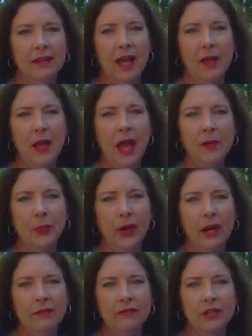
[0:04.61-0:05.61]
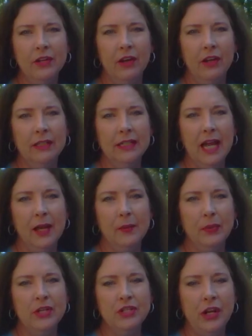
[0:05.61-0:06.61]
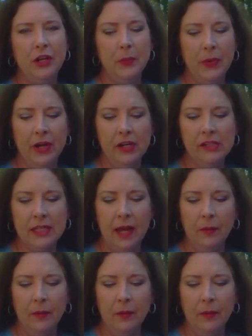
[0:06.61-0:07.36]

I, I pray for y'all and I appreciate your prayers.